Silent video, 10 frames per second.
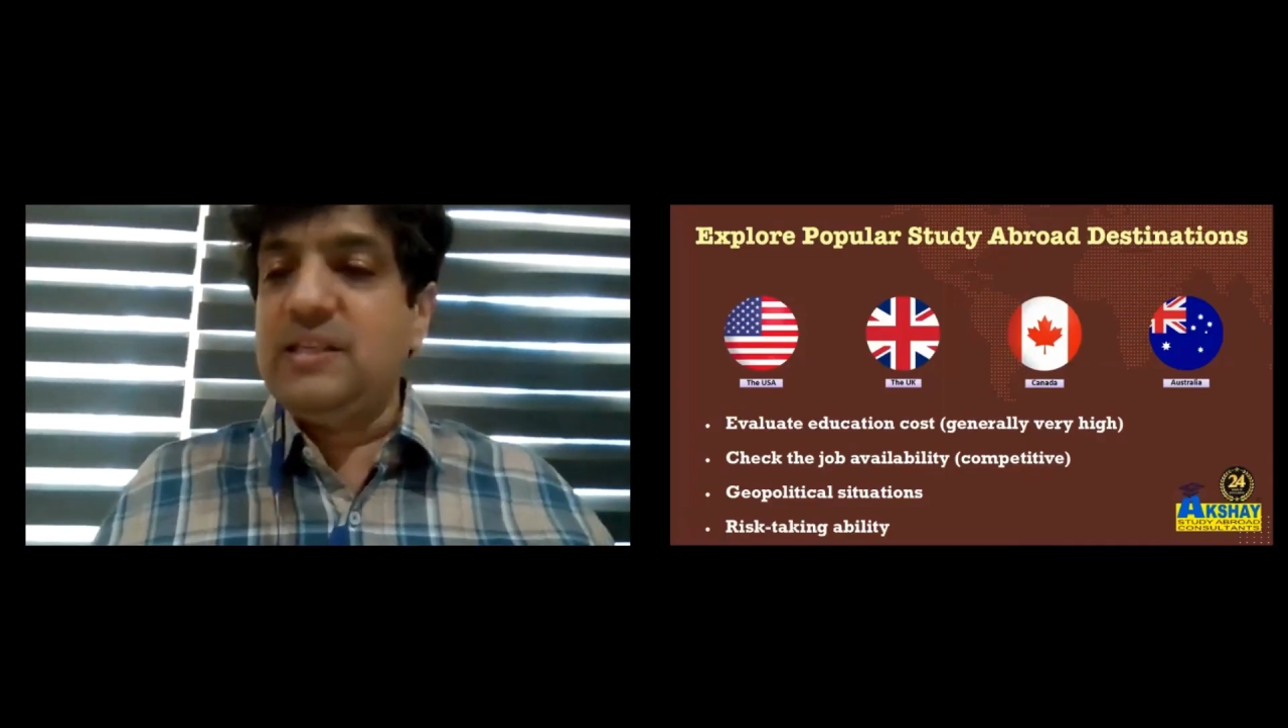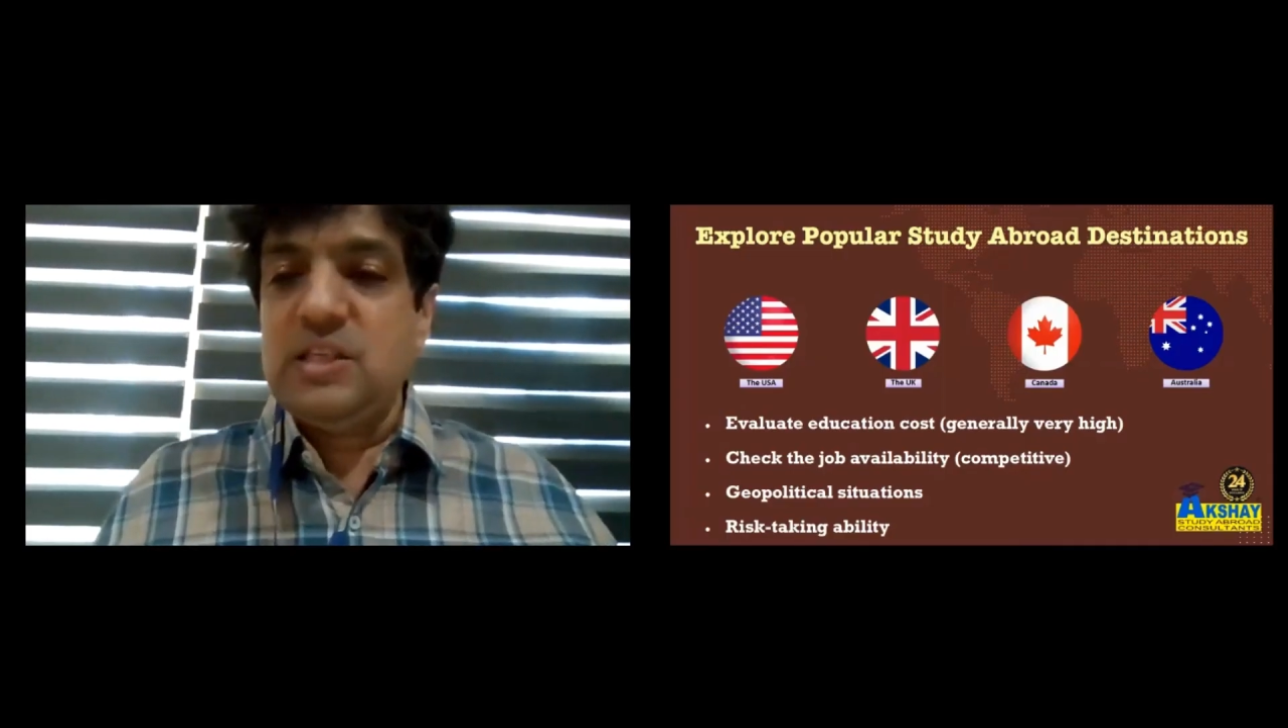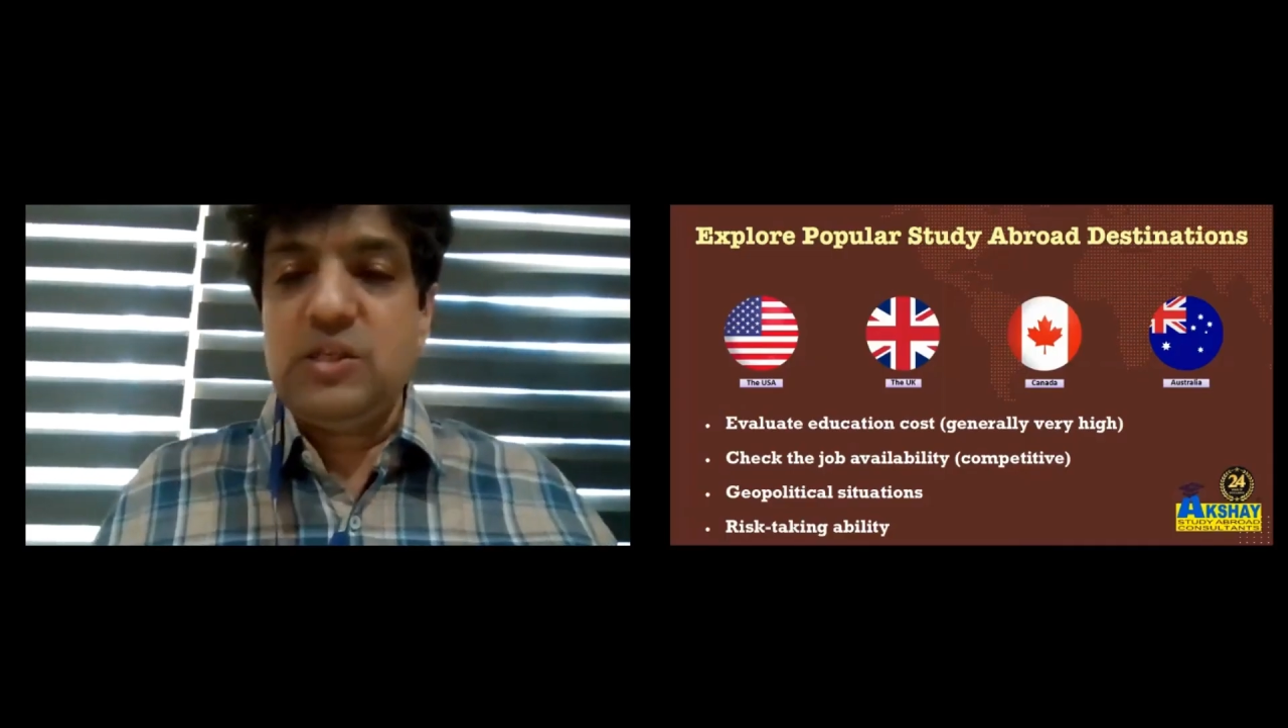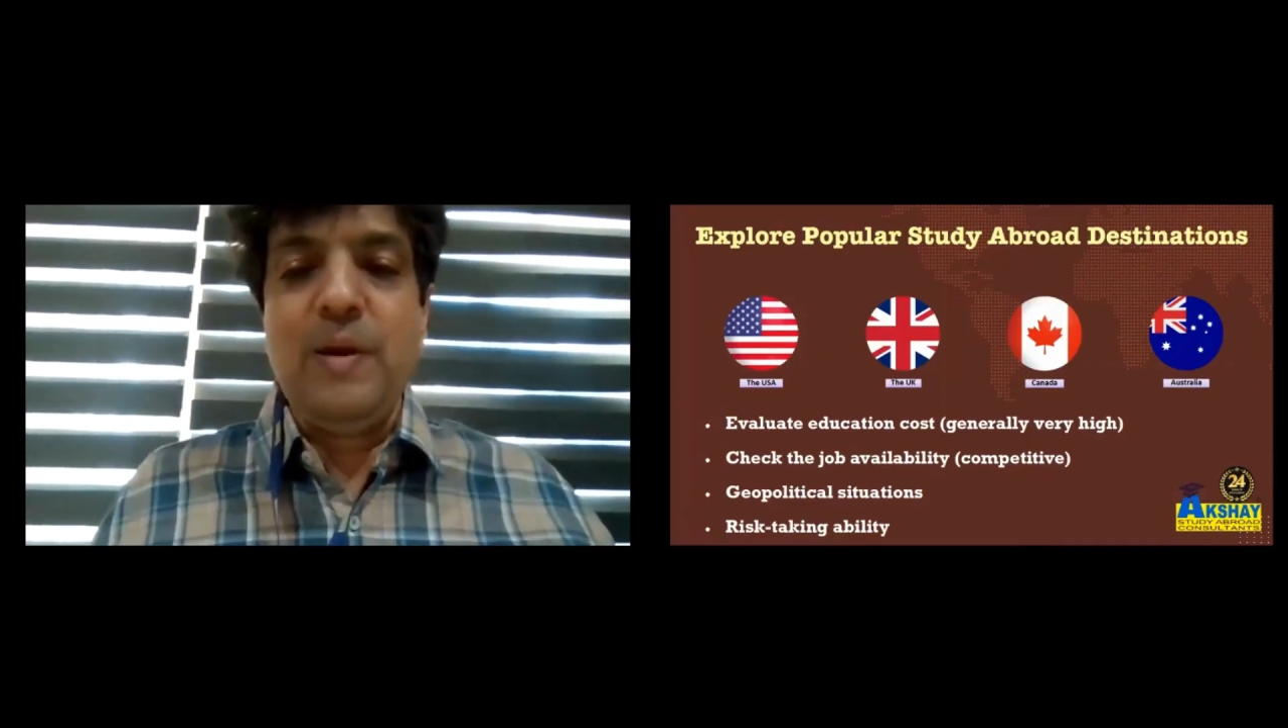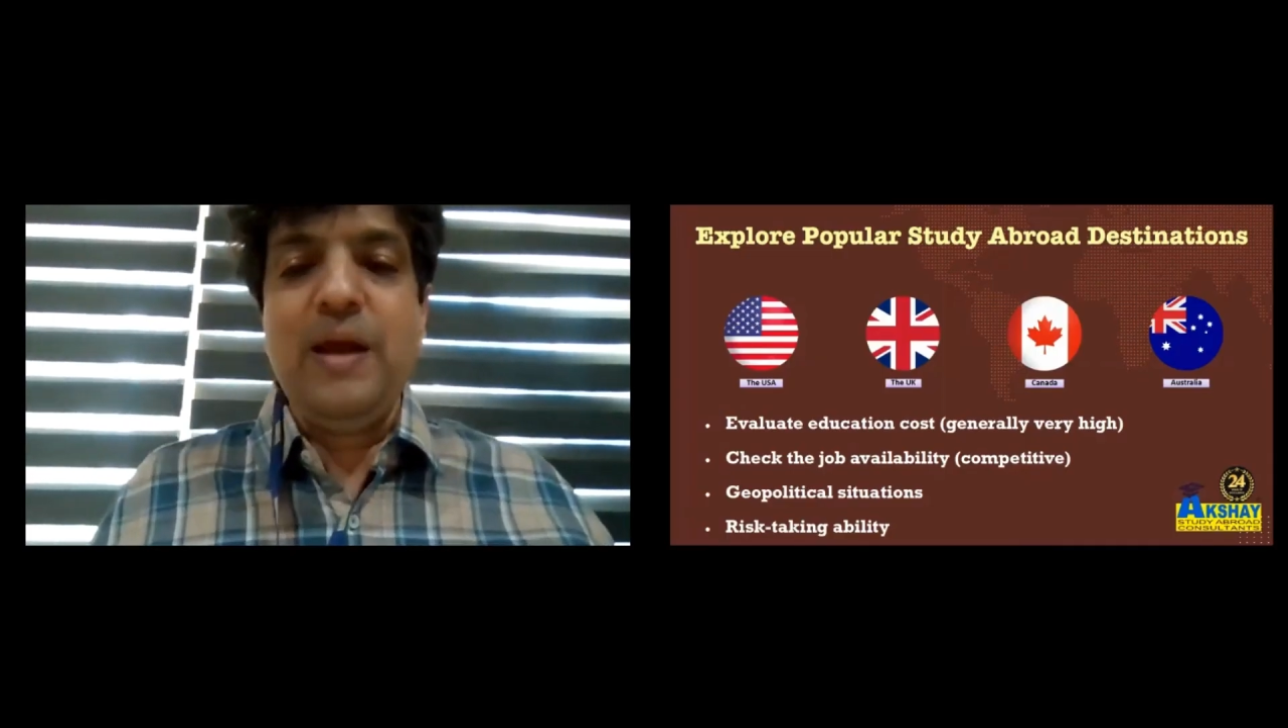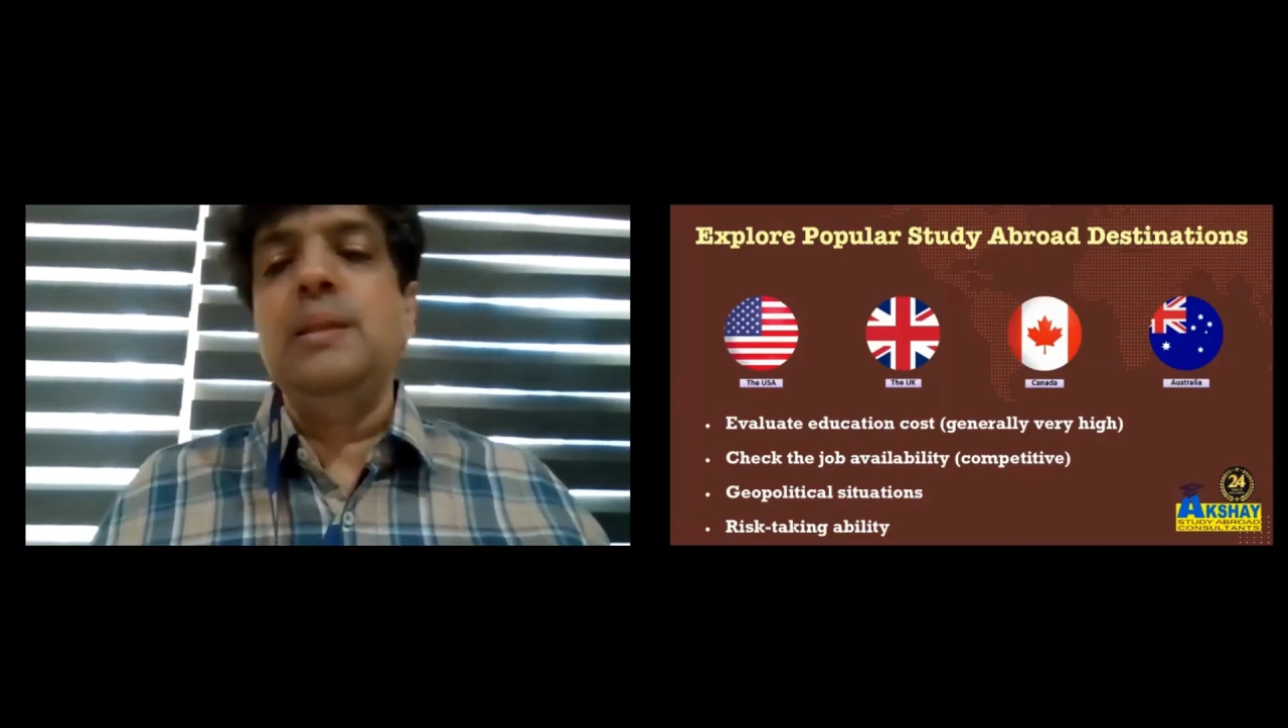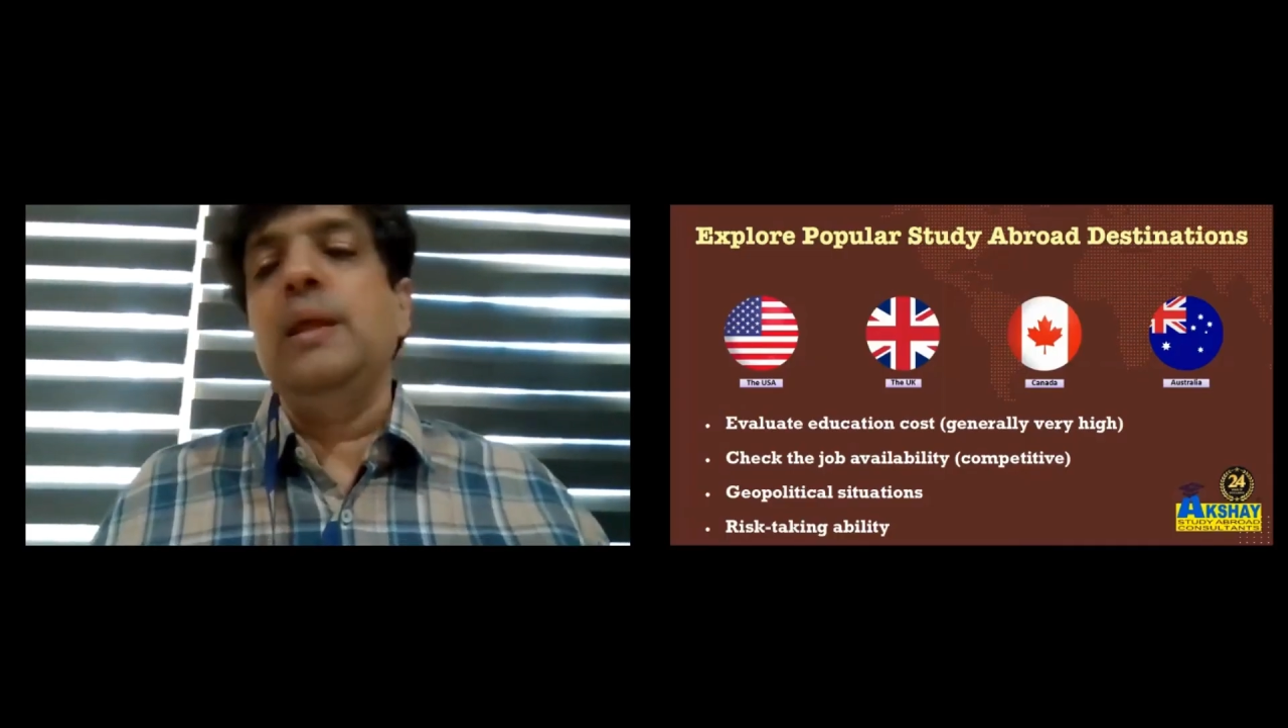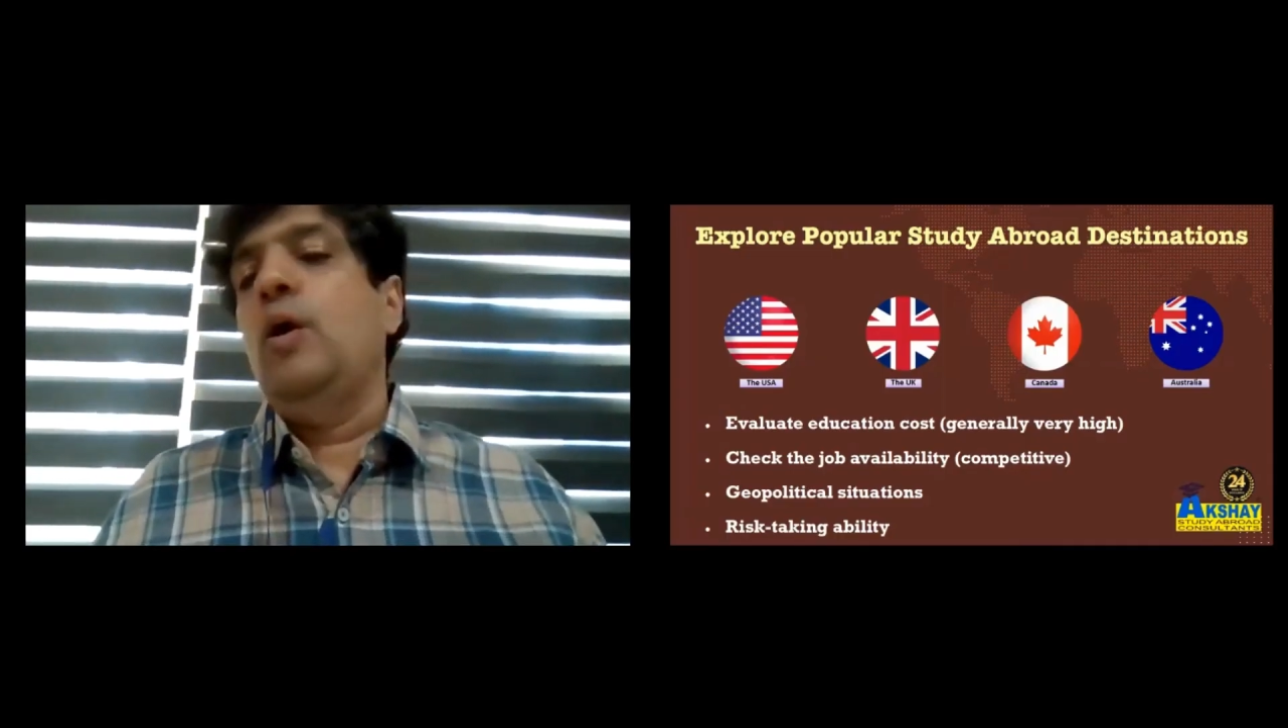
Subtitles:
assessment,